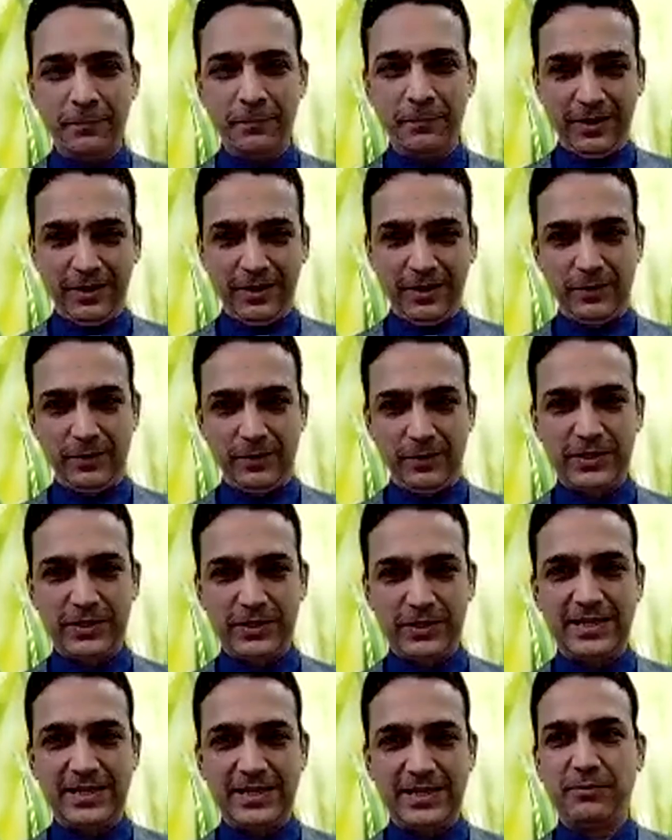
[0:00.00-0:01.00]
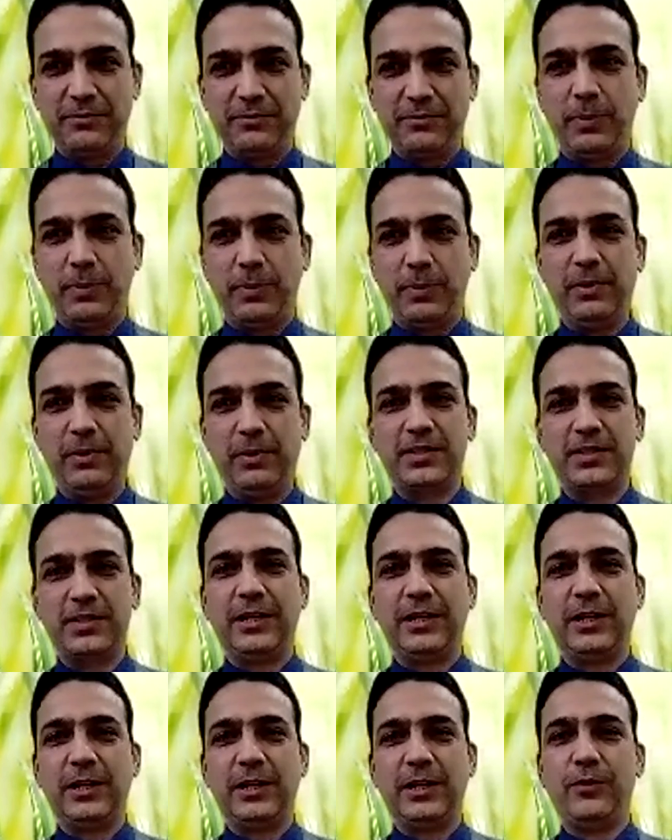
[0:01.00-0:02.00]
because last year we published data
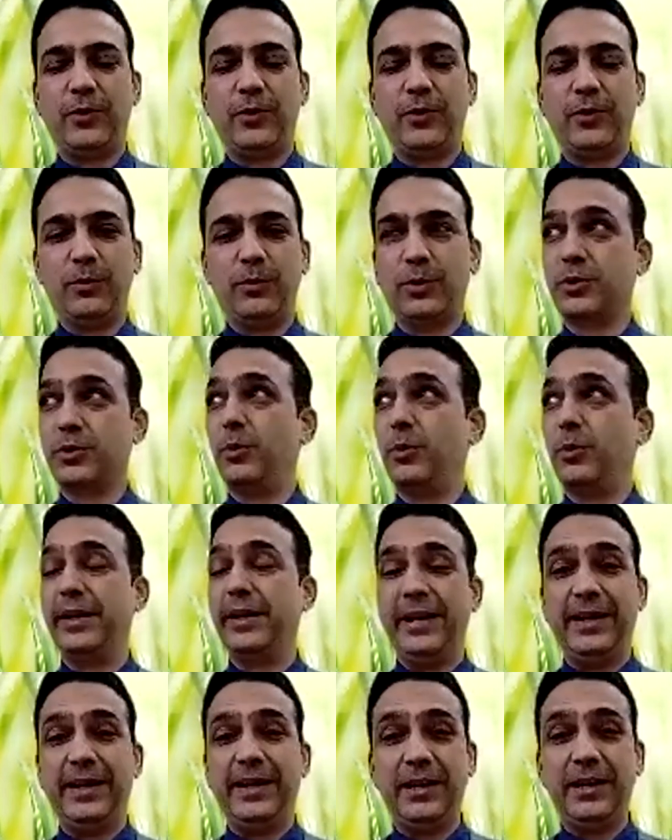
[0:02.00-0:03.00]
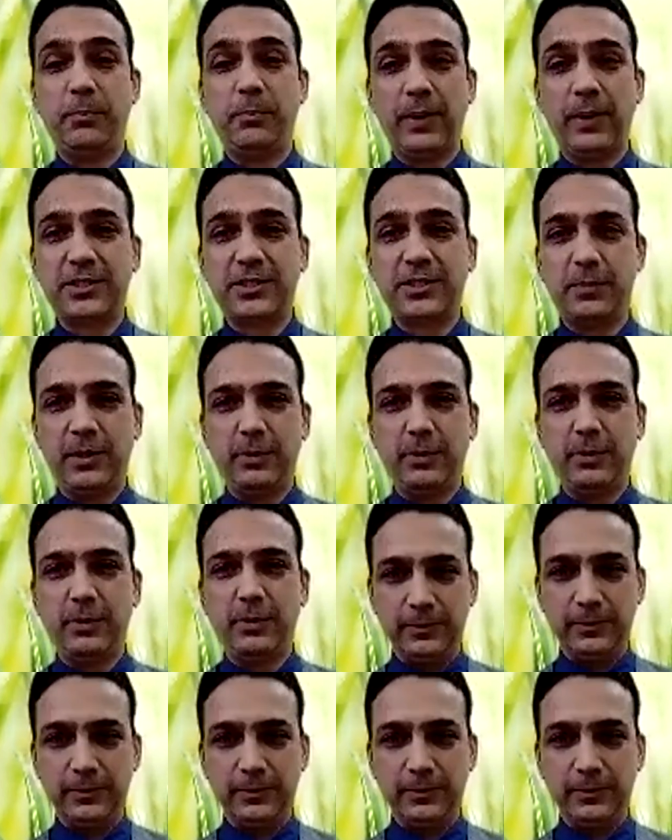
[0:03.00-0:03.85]
of almost 180 plus people